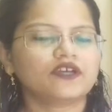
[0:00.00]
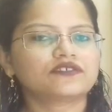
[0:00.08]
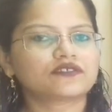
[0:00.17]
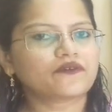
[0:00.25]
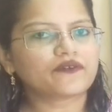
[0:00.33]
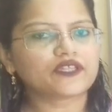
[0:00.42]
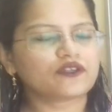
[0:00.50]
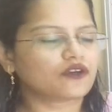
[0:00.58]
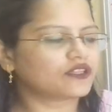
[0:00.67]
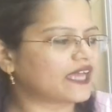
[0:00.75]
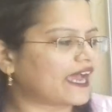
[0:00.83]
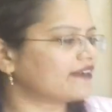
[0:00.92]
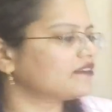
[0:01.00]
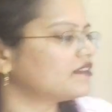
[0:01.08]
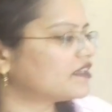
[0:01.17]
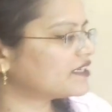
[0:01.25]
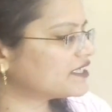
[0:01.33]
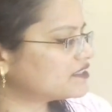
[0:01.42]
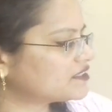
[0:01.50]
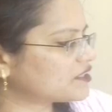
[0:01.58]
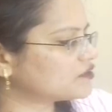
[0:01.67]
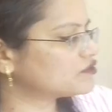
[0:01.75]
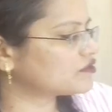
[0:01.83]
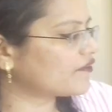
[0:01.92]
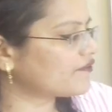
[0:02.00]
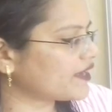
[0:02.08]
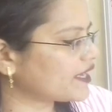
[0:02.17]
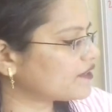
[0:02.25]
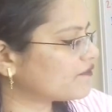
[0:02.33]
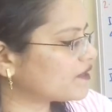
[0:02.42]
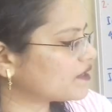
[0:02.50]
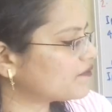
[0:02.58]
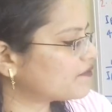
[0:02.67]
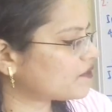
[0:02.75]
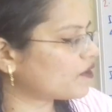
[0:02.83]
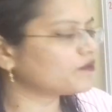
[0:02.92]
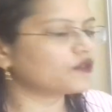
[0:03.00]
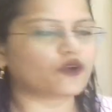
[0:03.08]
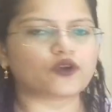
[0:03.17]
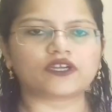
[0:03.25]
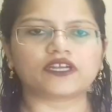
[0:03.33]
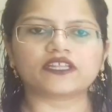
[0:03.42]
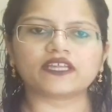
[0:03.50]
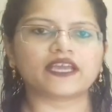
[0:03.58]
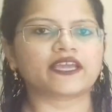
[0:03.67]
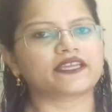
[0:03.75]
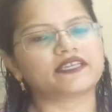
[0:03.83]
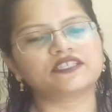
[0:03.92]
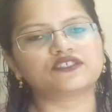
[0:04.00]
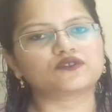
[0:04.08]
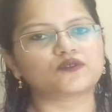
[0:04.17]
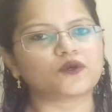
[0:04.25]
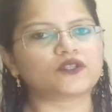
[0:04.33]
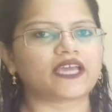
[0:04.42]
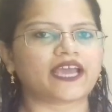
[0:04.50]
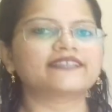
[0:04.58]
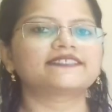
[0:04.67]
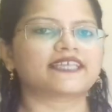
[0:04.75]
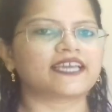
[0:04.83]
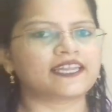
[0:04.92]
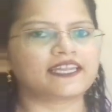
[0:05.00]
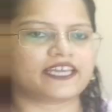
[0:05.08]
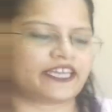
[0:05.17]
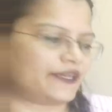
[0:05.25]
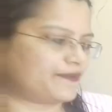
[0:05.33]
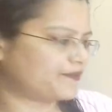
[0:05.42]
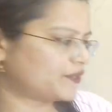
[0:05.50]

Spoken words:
So we know that the distance of N1 from rotor A is known as LA.